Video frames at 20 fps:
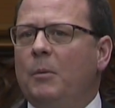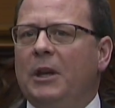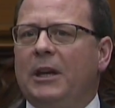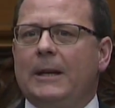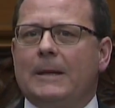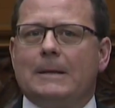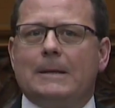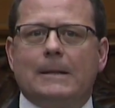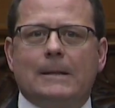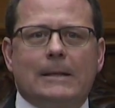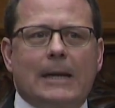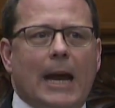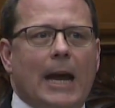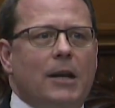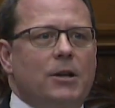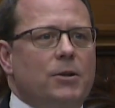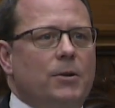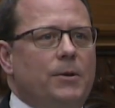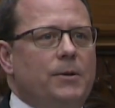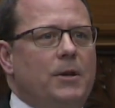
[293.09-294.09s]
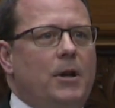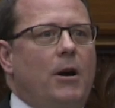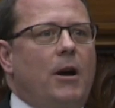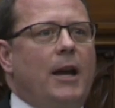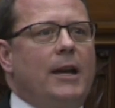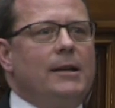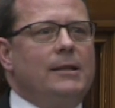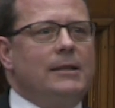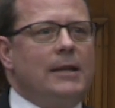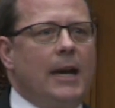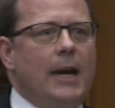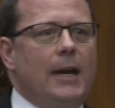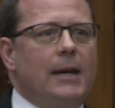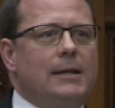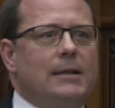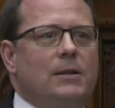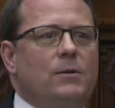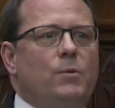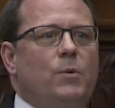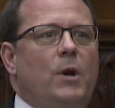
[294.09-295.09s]
Because Schedule 9
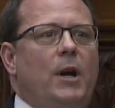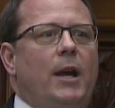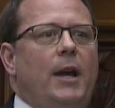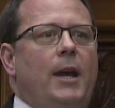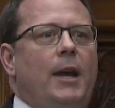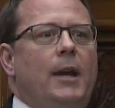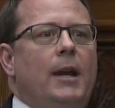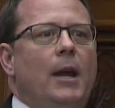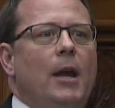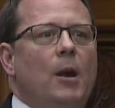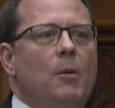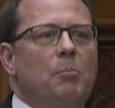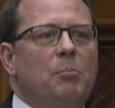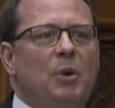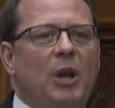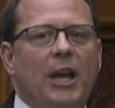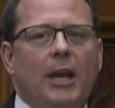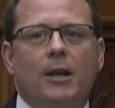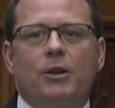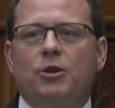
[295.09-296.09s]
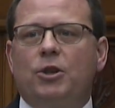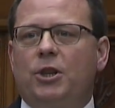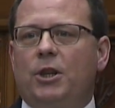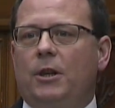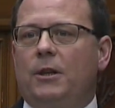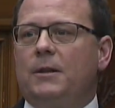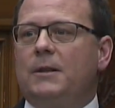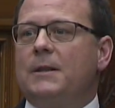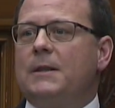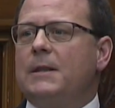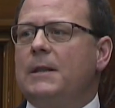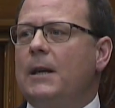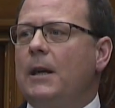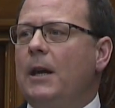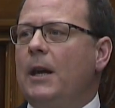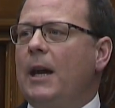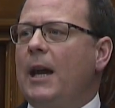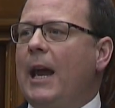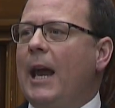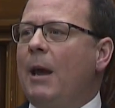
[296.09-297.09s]
takes away pensions
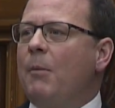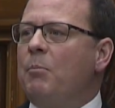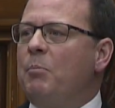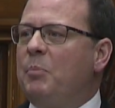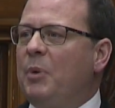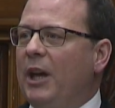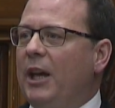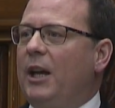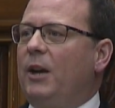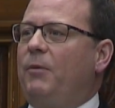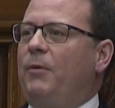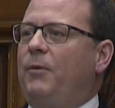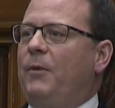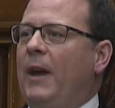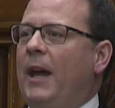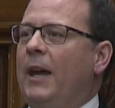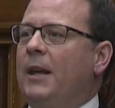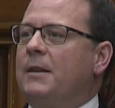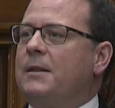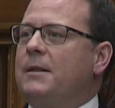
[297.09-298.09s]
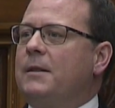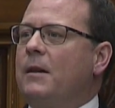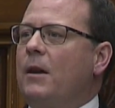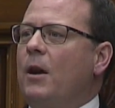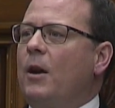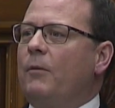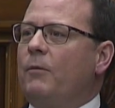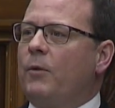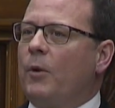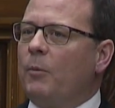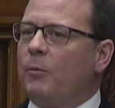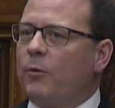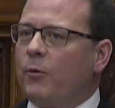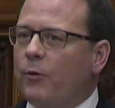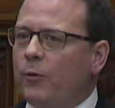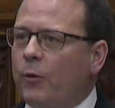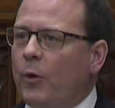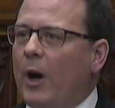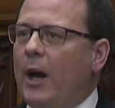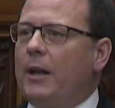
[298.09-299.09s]
and benefits from
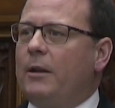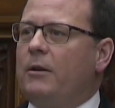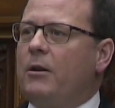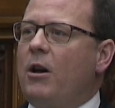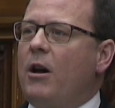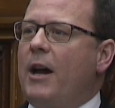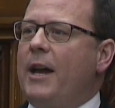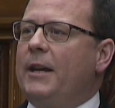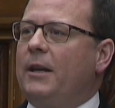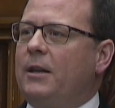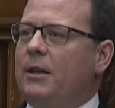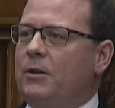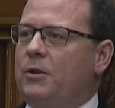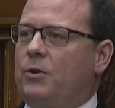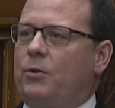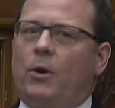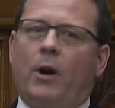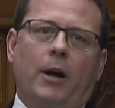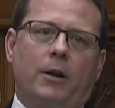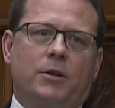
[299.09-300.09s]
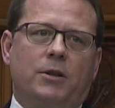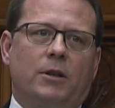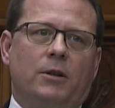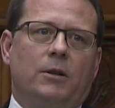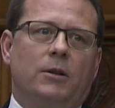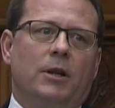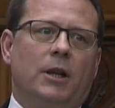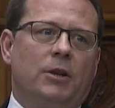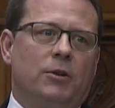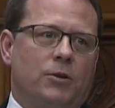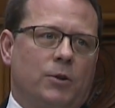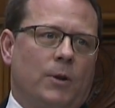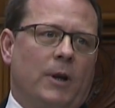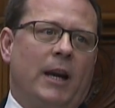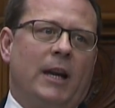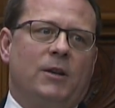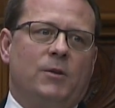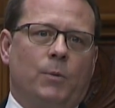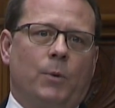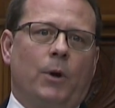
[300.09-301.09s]
frontline construction and
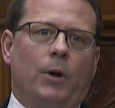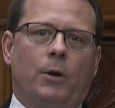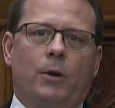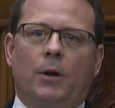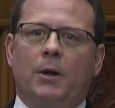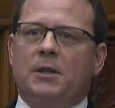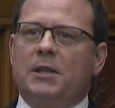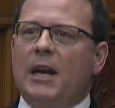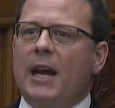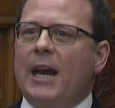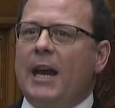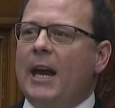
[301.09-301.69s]
trades workers.